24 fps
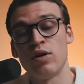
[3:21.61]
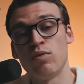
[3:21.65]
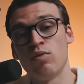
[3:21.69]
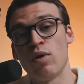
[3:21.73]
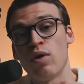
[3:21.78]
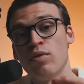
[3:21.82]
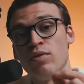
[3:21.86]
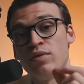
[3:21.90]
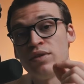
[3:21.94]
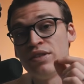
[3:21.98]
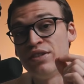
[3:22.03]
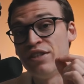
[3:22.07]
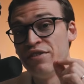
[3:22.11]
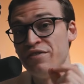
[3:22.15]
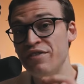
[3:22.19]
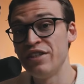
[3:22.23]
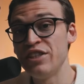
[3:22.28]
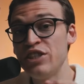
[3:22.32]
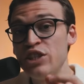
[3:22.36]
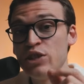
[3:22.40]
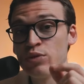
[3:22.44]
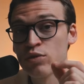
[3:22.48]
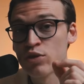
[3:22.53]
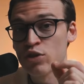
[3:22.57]
Well, with
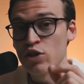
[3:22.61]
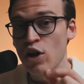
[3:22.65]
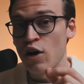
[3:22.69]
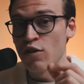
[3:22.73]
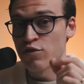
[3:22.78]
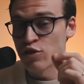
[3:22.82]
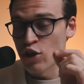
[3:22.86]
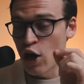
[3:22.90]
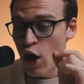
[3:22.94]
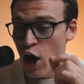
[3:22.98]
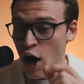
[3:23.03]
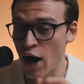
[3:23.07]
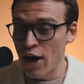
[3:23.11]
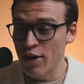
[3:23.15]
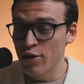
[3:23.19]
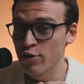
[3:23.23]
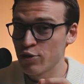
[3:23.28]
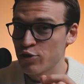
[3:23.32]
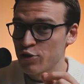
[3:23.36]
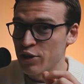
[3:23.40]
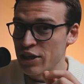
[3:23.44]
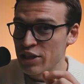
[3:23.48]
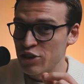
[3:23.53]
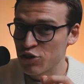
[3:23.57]
Davinci Resolve's
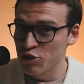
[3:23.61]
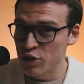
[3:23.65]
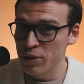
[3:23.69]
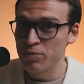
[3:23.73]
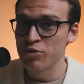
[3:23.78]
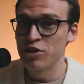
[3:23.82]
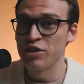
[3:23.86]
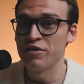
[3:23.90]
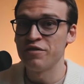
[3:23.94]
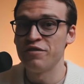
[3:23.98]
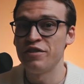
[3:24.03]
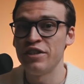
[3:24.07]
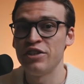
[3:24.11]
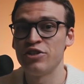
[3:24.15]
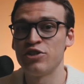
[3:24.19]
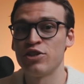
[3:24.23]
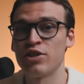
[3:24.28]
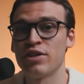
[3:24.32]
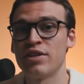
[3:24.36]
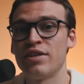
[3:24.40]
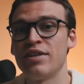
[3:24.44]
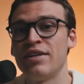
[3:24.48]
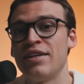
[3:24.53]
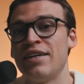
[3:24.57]
auto transcription
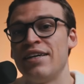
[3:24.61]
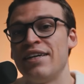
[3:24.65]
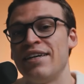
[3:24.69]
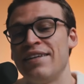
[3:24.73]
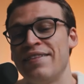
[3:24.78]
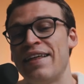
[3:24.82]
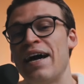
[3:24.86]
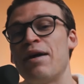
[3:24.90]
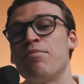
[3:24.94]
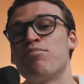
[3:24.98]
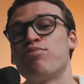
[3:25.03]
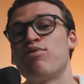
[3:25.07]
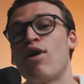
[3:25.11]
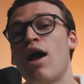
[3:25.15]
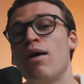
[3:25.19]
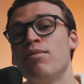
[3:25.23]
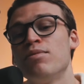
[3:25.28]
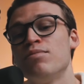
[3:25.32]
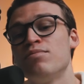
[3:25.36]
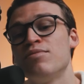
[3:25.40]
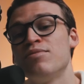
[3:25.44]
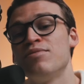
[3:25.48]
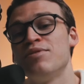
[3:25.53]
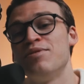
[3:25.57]
feature, that
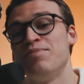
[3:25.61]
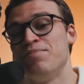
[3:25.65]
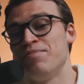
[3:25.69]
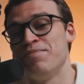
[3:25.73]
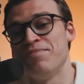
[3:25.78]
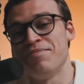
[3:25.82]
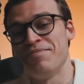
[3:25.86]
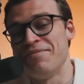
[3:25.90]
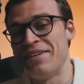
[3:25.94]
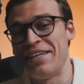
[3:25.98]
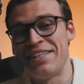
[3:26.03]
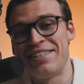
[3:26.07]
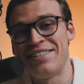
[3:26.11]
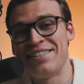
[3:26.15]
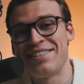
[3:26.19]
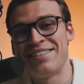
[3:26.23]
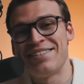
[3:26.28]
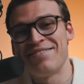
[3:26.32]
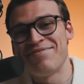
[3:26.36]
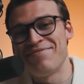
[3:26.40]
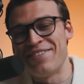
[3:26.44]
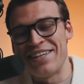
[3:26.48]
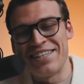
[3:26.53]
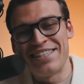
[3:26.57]
problem,
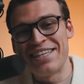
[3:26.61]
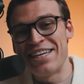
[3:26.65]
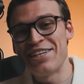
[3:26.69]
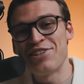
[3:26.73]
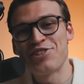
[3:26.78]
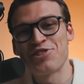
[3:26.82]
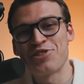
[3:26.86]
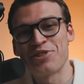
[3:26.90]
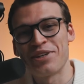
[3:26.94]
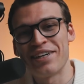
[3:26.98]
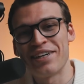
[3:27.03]
it's history.